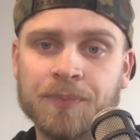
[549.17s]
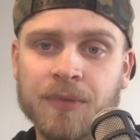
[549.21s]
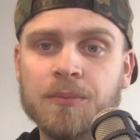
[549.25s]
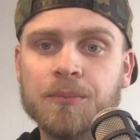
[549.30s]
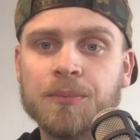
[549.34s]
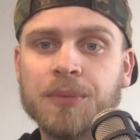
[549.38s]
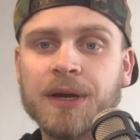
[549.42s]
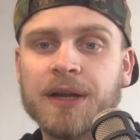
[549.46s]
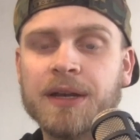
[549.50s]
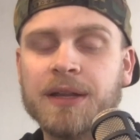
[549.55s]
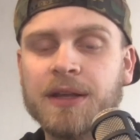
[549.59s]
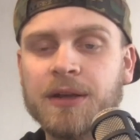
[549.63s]

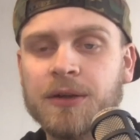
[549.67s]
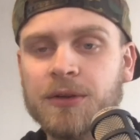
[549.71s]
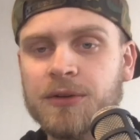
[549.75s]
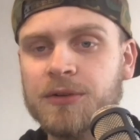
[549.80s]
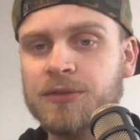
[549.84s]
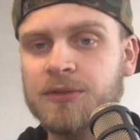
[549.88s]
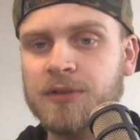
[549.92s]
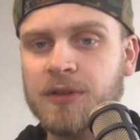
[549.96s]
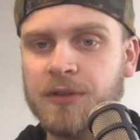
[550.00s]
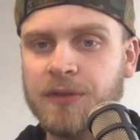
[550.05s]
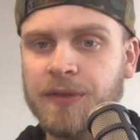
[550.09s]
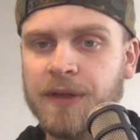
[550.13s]
But
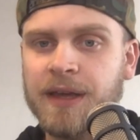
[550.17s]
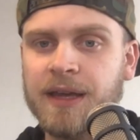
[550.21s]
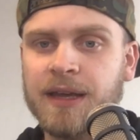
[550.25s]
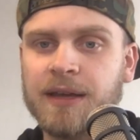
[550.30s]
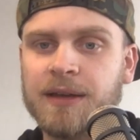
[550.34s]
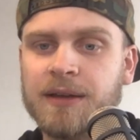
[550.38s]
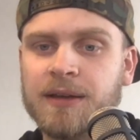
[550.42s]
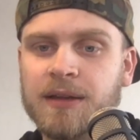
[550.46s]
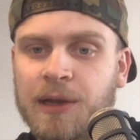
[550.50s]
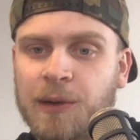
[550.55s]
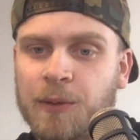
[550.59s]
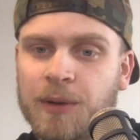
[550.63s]
here's the
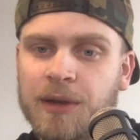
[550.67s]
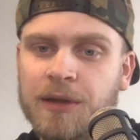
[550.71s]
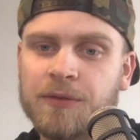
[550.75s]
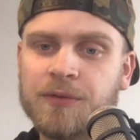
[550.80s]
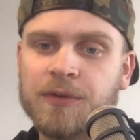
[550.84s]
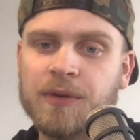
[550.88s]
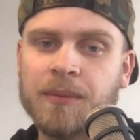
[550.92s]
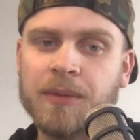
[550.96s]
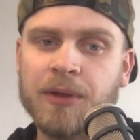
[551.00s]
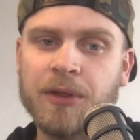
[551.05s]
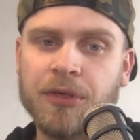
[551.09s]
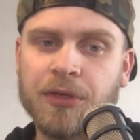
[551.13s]
thing, going
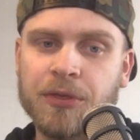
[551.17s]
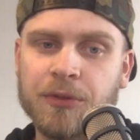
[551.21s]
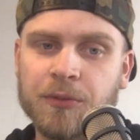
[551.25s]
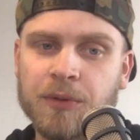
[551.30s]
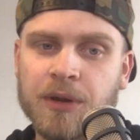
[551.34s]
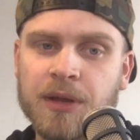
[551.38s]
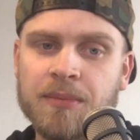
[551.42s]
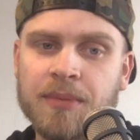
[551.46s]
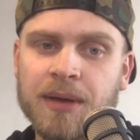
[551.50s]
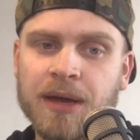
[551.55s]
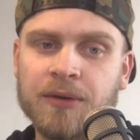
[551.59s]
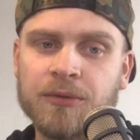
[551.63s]
from a
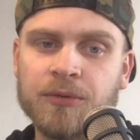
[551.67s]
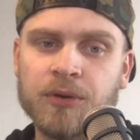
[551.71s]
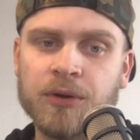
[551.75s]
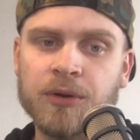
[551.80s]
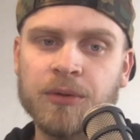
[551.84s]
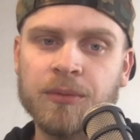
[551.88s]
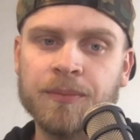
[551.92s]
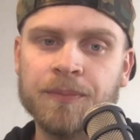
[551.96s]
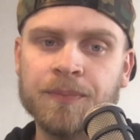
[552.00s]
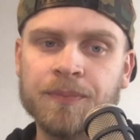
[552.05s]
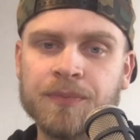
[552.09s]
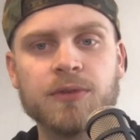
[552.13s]

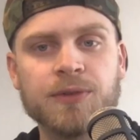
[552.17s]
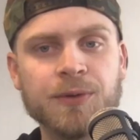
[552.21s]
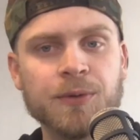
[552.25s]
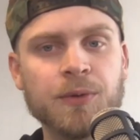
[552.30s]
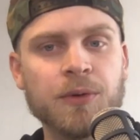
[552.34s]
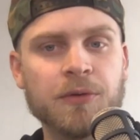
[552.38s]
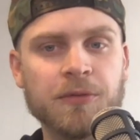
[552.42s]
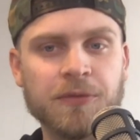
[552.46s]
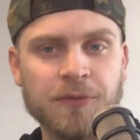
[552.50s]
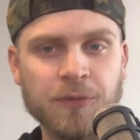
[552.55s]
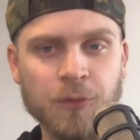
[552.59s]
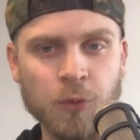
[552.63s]
3-bedroom
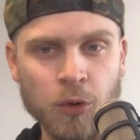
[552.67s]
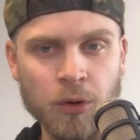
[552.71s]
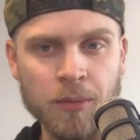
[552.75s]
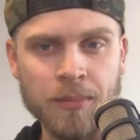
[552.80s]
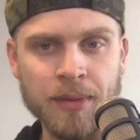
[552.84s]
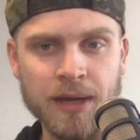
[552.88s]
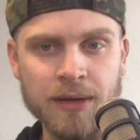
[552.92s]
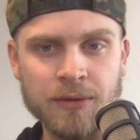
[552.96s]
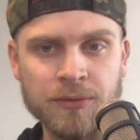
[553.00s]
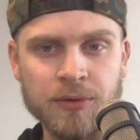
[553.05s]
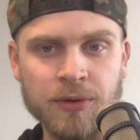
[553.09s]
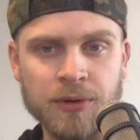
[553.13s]
to a
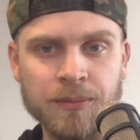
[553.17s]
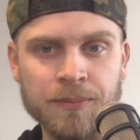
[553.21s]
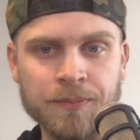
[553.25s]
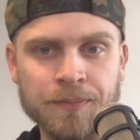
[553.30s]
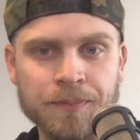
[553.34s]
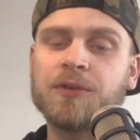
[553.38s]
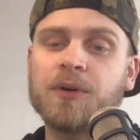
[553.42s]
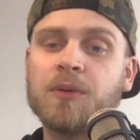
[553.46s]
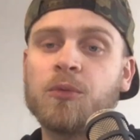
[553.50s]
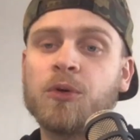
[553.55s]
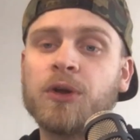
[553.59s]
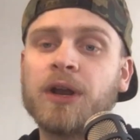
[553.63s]
4-bedroom,
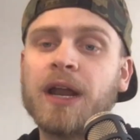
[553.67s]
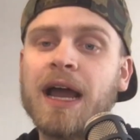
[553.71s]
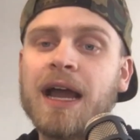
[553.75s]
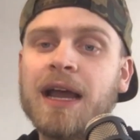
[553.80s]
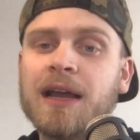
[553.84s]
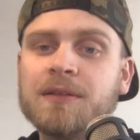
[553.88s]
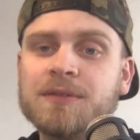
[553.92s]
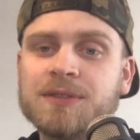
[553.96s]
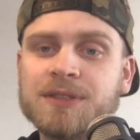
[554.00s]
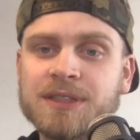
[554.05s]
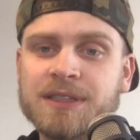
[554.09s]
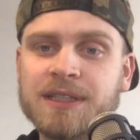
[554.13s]
from what
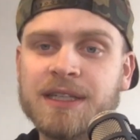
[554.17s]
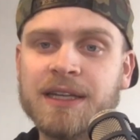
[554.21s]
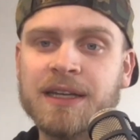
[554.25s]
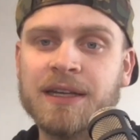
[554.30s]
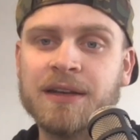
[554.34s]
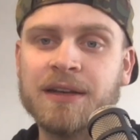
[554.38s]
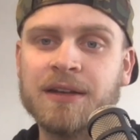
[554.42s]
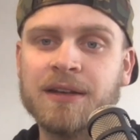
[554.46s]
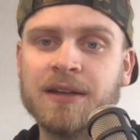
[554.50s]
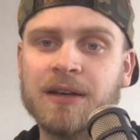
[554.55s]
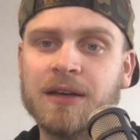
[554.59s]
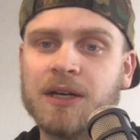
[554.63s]
I've
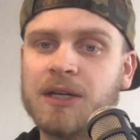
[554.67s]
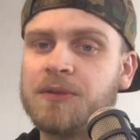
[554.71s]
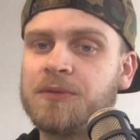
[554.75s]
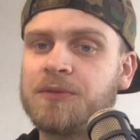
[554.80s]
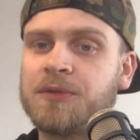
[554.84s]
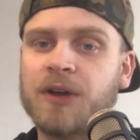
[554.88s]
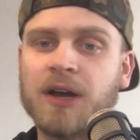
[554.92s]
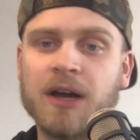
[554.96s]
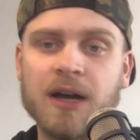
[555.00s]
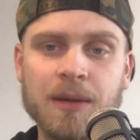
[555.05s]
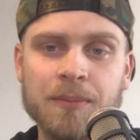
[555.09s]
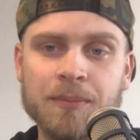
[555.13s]
seen
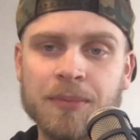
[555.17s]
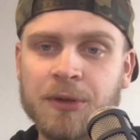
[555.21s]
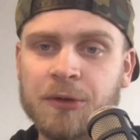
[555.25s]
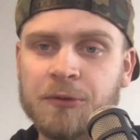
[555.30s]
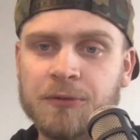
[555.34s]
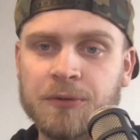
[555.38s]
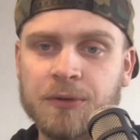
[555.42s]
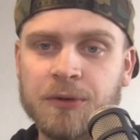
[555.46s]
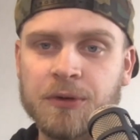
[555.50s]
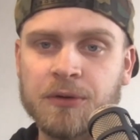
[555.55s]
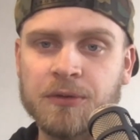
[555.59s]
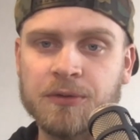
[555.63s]
of comping
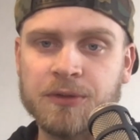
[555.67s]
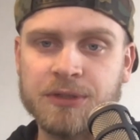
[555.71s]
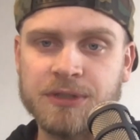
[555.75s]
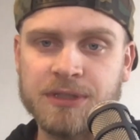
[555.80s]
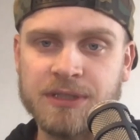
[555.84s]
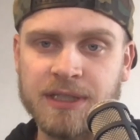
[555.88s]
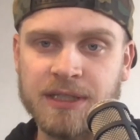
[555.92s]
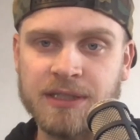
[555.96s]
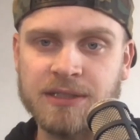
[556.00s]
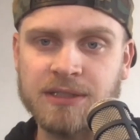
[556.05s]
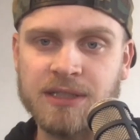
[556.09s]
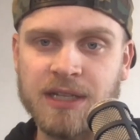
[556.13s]
for over
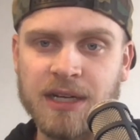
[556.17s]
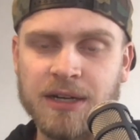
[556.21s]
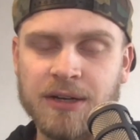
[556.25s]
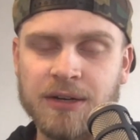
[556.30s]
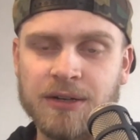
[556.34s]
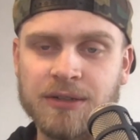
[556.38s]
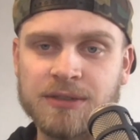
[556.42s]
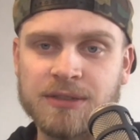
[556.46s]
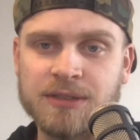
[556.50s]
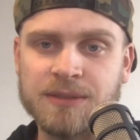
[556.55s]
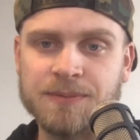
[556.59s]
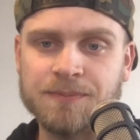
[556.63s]
6
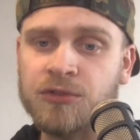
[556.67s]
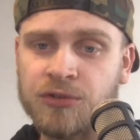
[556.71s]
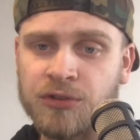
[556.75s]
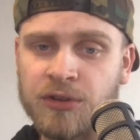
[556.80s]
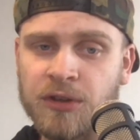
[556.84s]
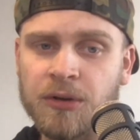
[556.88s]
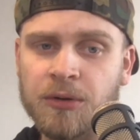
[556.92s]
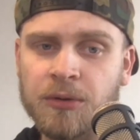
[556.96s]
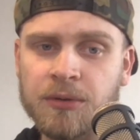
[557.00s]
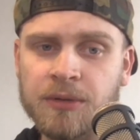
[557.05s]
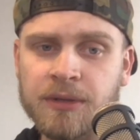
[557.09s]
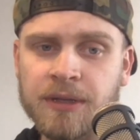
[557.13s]
years,
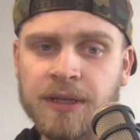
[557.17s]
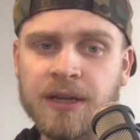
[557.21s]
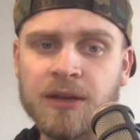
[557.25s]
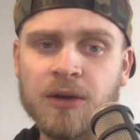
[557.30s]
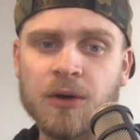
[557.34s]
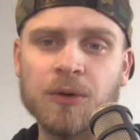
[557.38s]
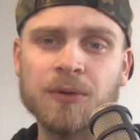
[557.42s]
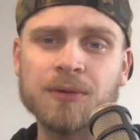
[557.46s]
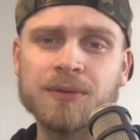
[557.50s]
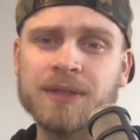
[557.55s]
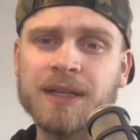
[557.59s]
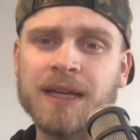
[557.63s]
generally
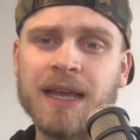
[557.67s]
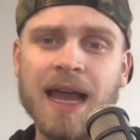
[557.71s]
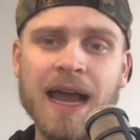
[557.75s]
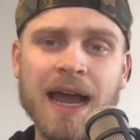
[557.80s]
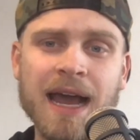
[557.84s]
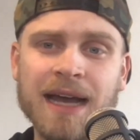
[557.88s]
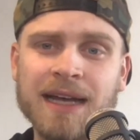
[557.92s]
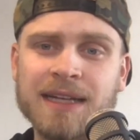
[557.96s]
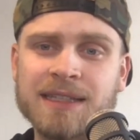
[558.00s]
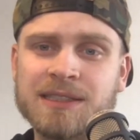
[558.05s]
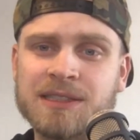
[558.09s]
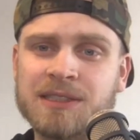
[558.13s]
only
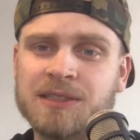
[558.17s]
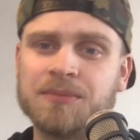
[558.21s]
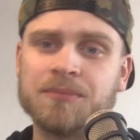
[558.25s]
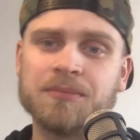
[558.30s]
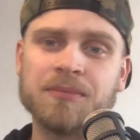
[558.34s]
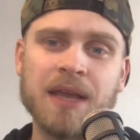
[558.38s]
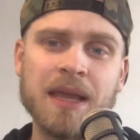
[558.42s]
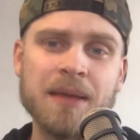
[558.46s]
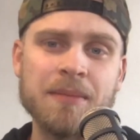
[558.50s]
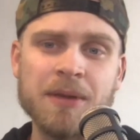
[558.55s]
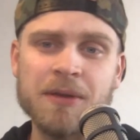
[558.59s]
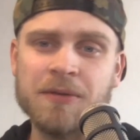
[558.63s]
adds
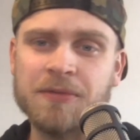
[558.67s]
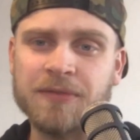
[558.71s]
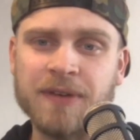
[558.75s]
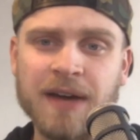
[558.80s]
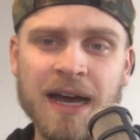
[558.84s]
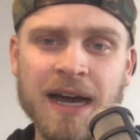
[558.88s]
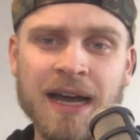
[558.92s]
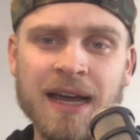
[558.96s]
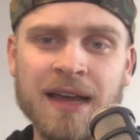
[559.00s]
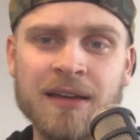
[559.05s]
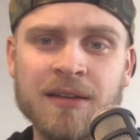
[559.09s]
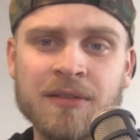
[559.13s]
maybe
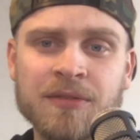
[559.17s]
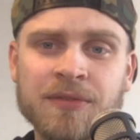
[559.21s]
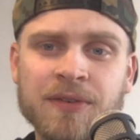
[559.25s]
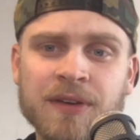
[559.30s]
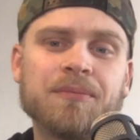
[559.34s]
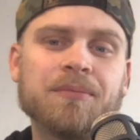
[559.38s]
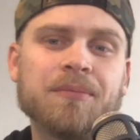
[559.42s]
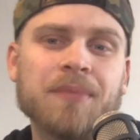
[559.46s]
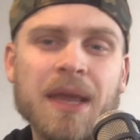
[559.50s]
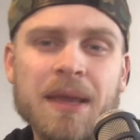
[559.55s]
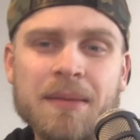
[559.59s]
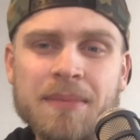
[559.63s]
5,
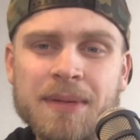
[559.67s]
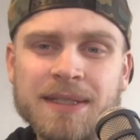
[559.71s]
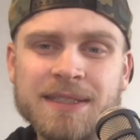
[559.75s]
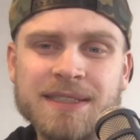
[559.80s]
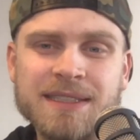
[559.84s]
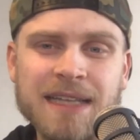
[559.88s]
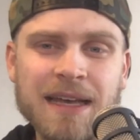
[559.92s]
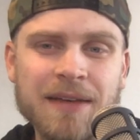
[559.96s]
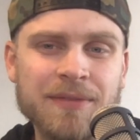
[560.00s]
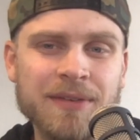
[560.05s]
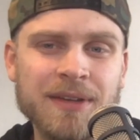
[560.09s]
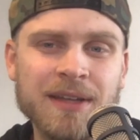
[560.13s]
maybe
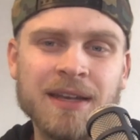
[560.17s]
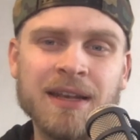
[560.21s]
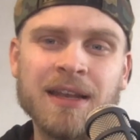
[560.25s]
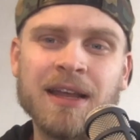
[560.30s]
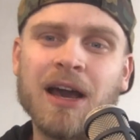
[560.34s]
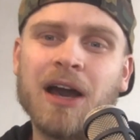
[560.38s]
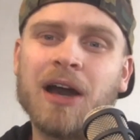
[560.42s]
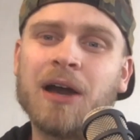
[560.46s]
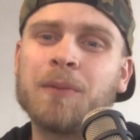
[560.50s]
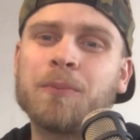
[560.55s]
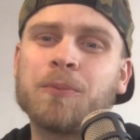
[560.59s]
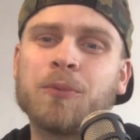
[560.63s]
7,
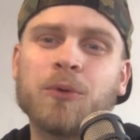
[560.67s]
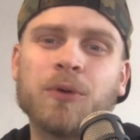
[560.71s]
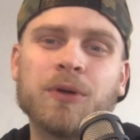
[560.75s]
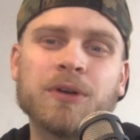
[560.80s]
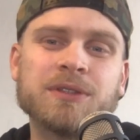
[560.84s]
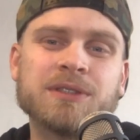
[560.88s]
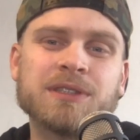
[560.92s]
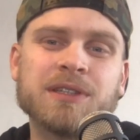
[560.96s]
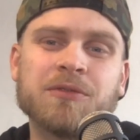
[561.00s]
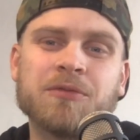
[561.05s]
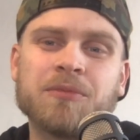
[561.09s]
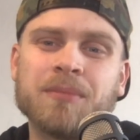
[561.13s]

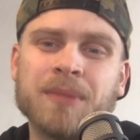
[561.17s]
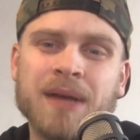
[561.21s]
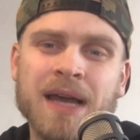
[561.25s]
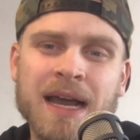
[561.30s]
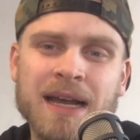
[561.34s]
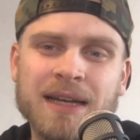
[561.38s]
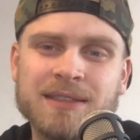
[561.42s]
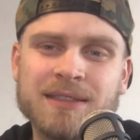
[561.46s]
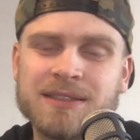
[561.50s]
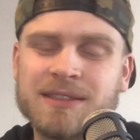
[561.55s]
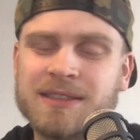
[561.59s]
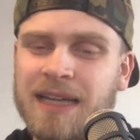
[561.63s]
upwards of
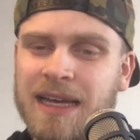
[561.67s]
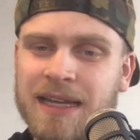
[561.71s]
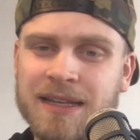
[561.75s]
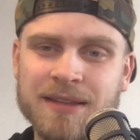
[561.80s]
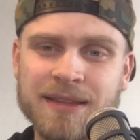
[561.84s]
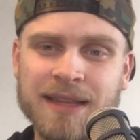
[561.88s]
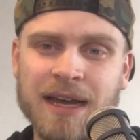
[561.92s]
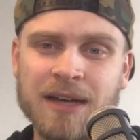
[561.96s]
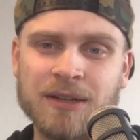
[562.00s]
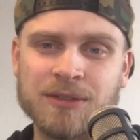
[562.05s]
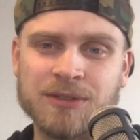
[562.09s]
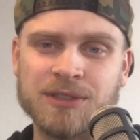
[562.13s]
max
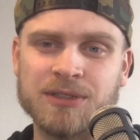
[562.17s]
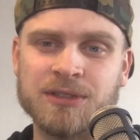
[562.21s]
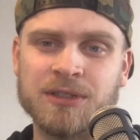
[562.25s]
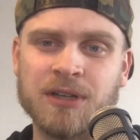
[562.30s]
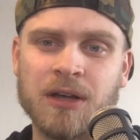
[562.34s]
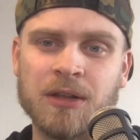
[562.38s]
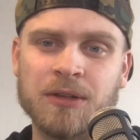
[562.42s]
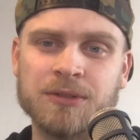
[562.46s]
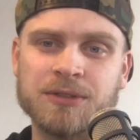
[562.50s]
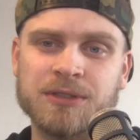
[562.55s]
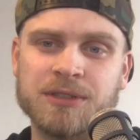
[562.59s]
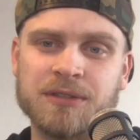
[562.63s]

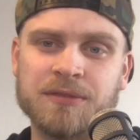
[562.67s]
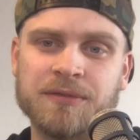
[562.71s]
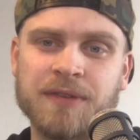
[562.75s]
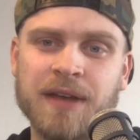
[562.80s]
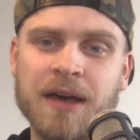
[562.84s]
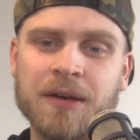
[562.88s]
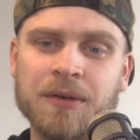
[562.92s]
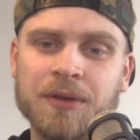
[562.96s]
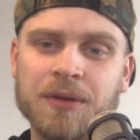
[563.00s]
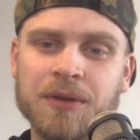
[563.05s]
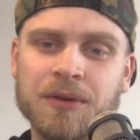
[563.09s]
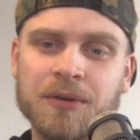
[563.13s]
$10,000 in
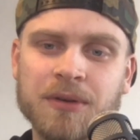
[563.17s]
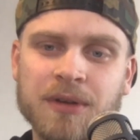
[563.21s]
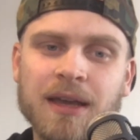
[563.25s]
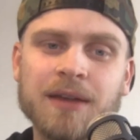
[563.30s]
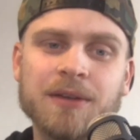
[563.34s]
value.